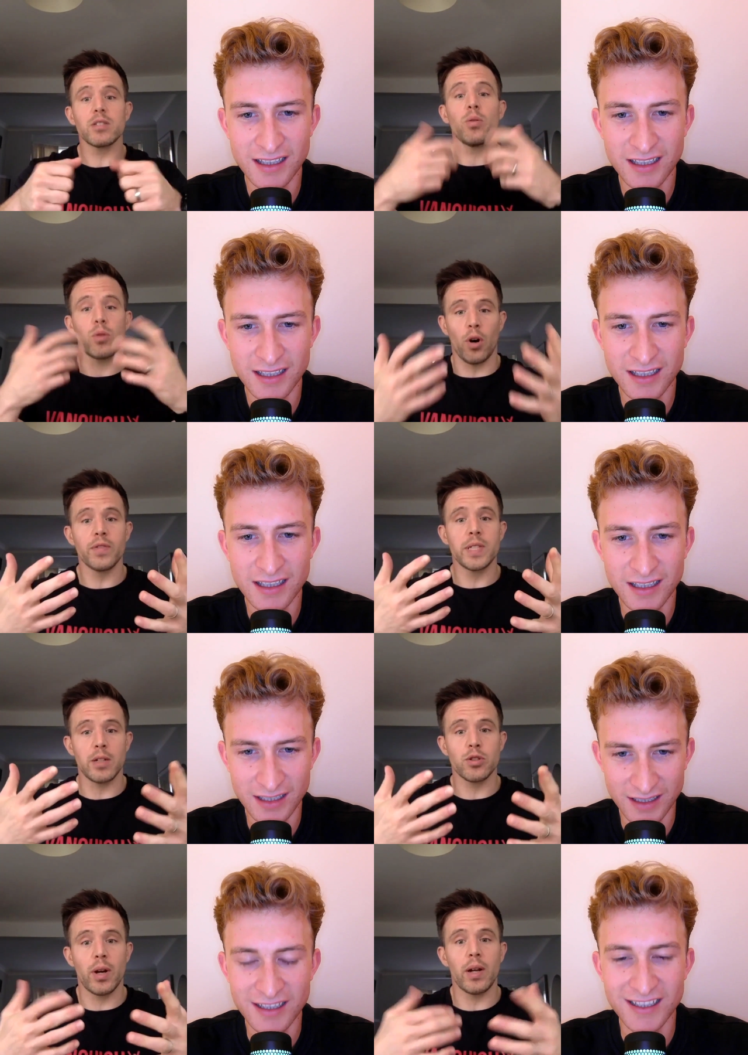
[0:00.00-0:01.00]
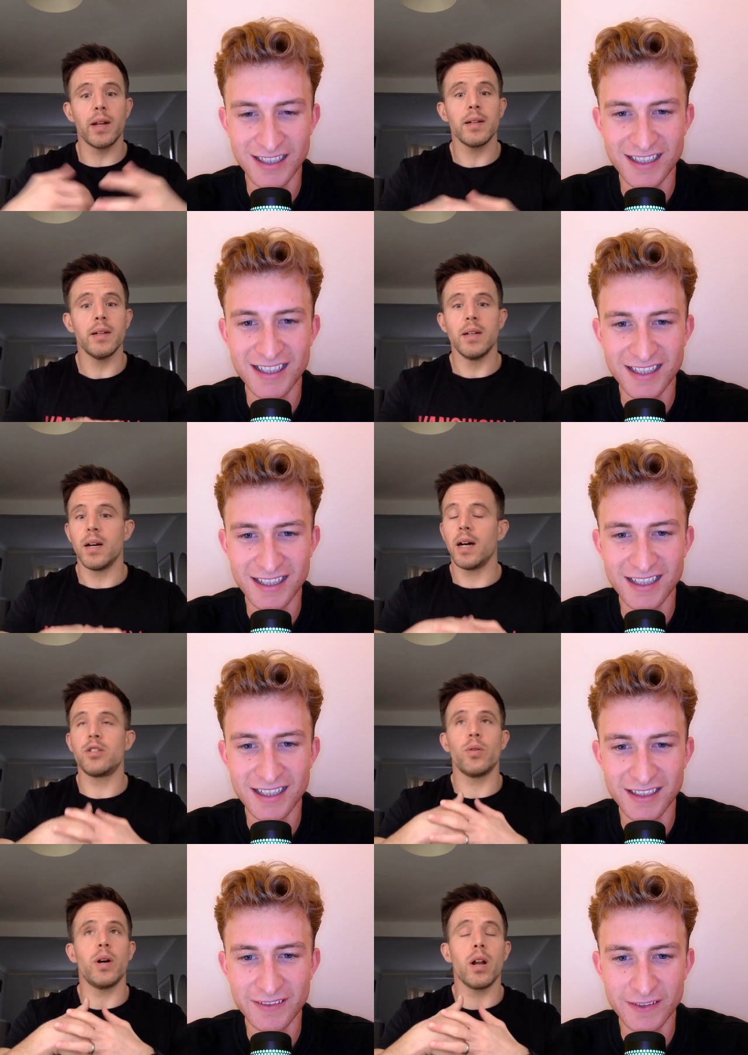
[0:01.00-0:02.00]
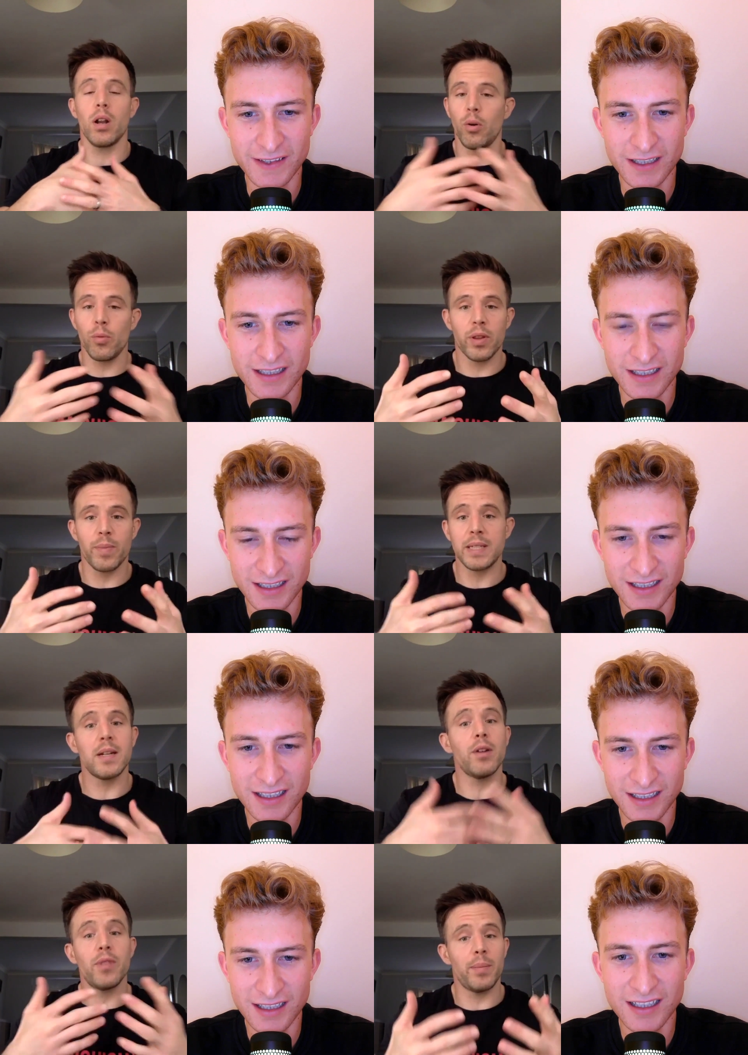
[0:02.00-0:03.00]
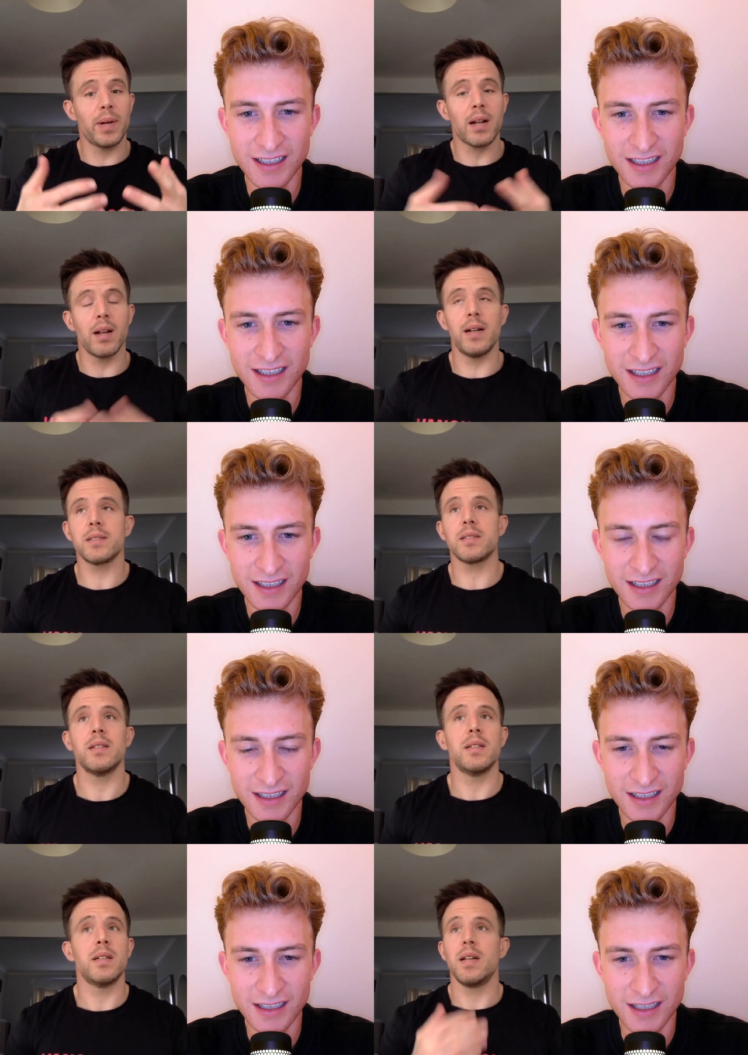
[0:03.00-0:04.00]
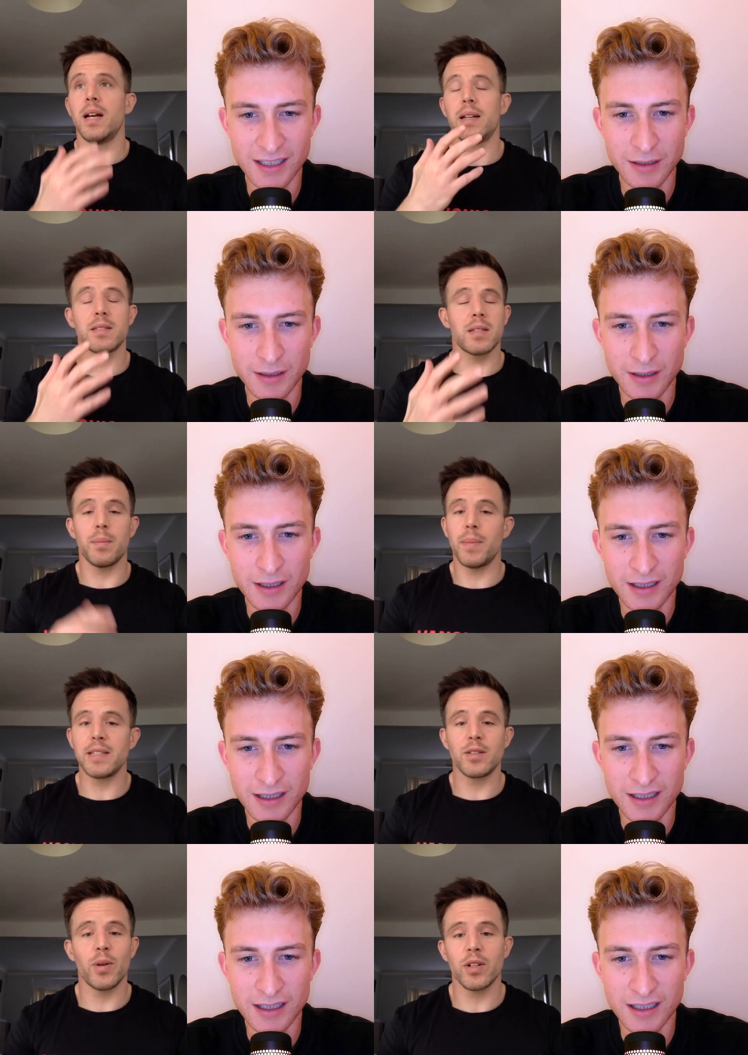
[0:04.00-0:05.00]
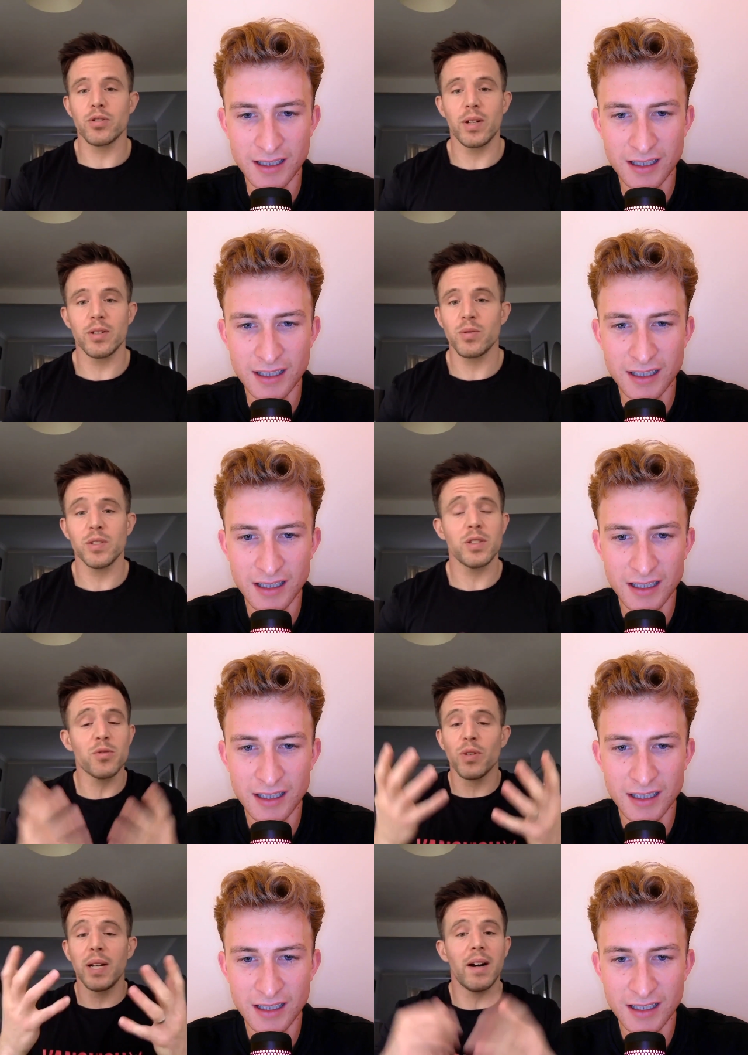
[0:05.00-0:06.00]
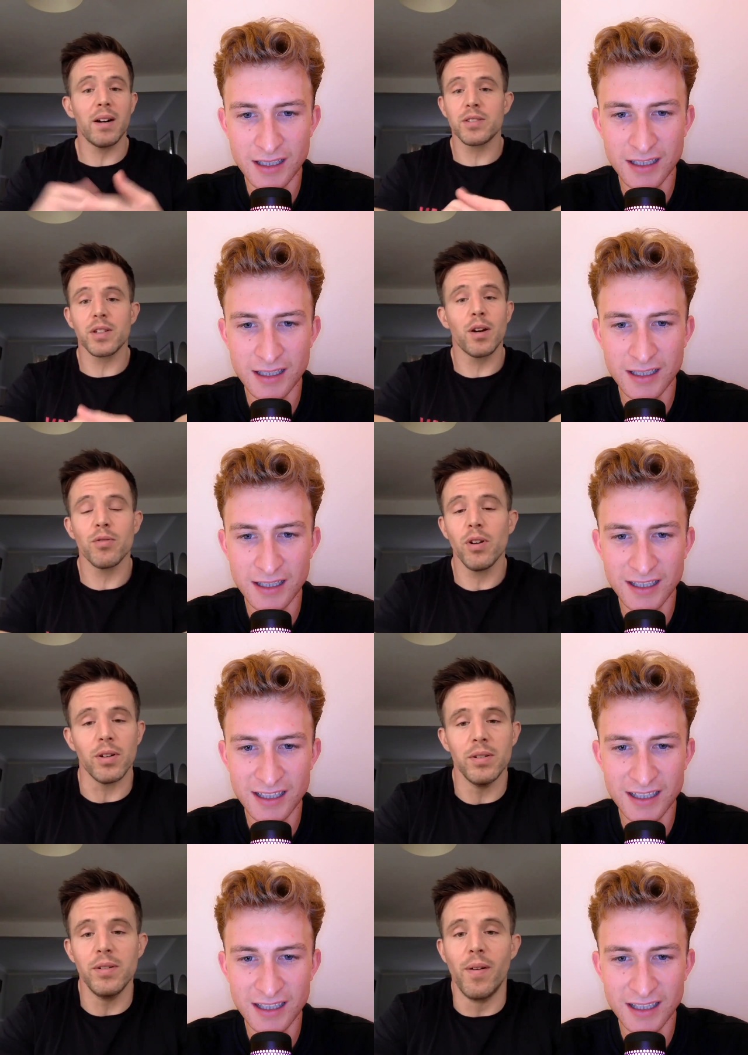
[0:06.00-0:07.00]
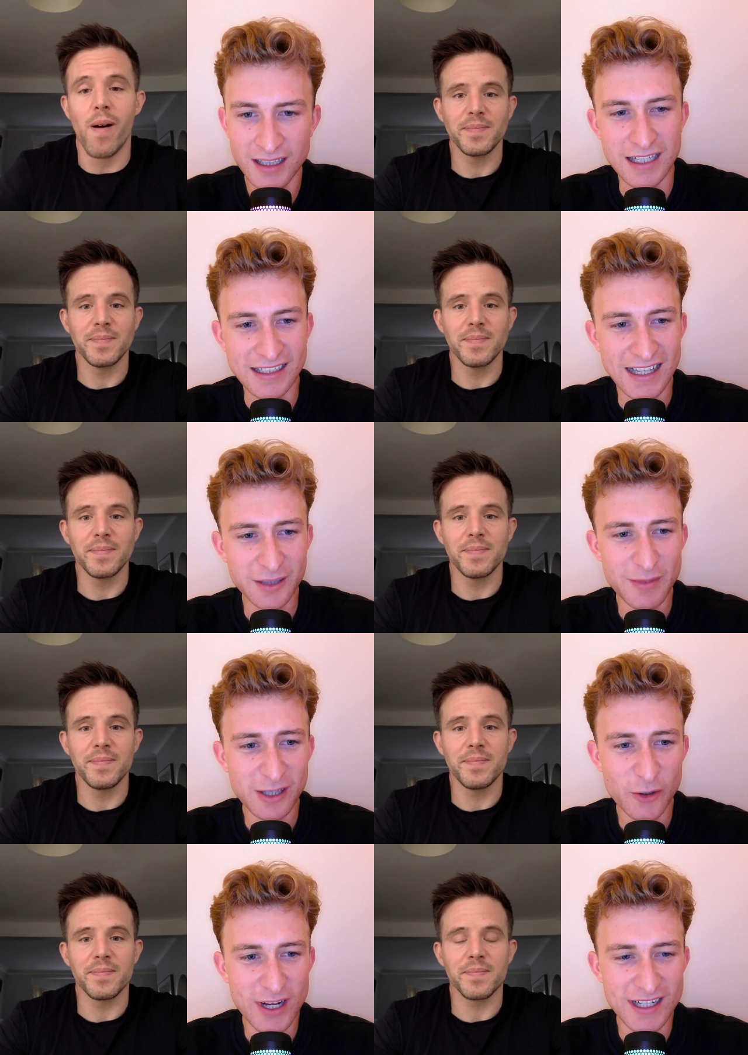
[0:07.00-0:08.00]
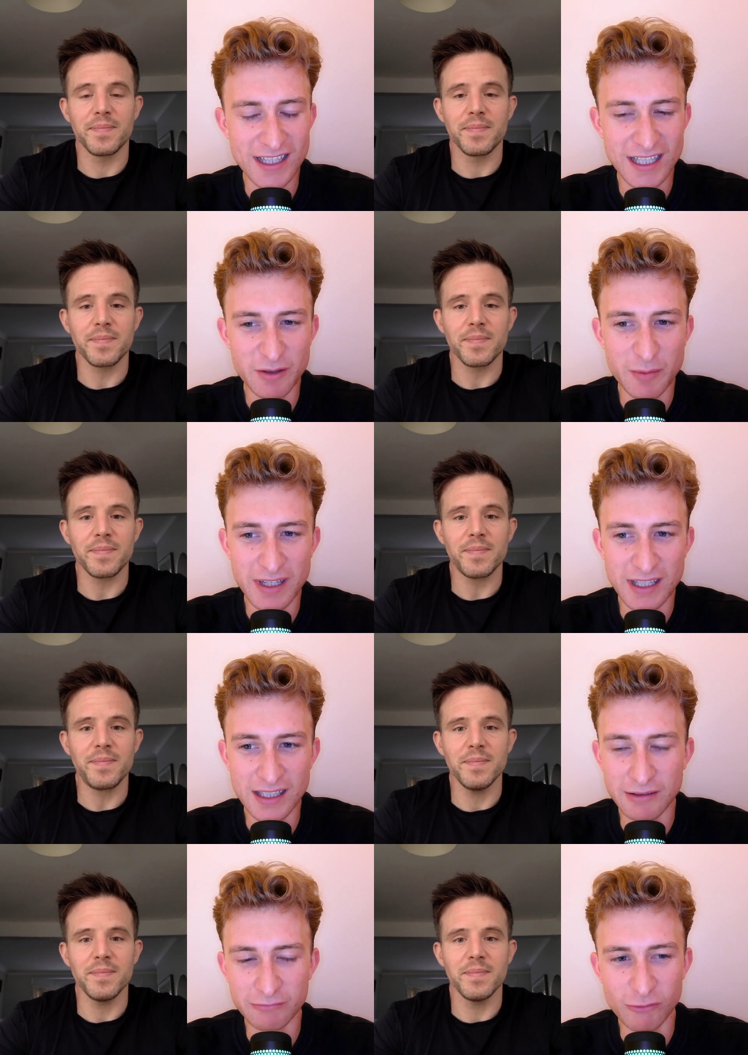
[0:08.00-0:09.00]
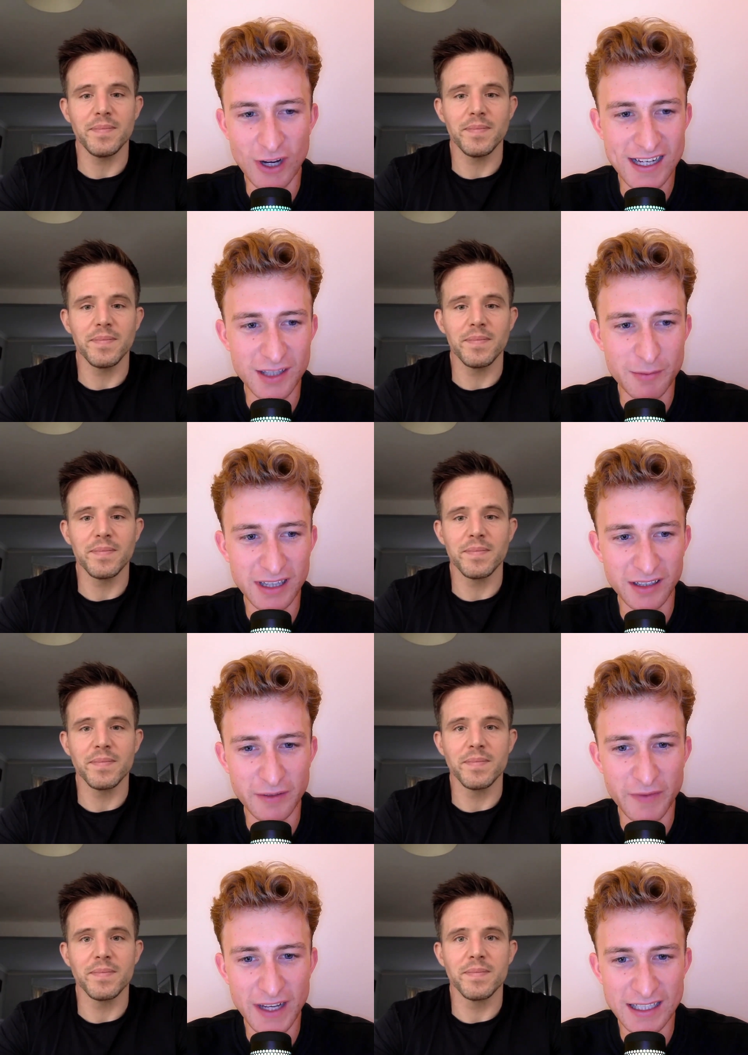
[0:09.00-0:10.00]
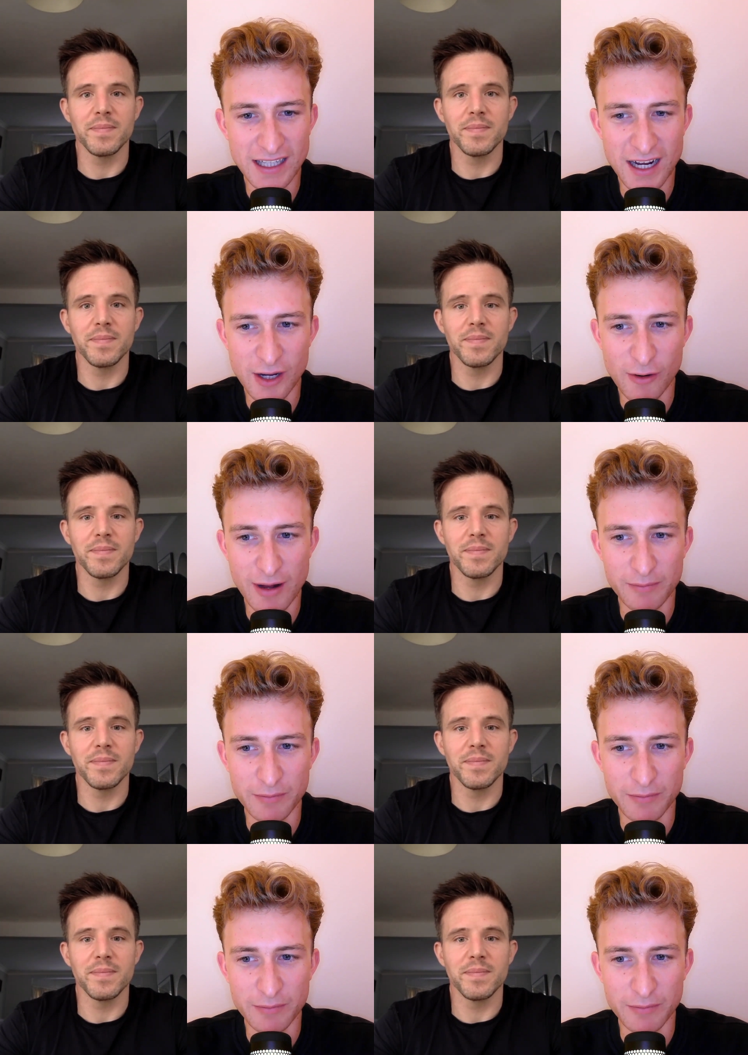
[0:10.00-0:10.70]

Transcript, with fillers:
Speaker 1: It's called offset training. I do it a lot with myself and my clients, and it's an amazing way to train
Speaker 2: as well. So it's really hard to go wrong. Kettlebell training seems to be right in the middle of the Venn diagram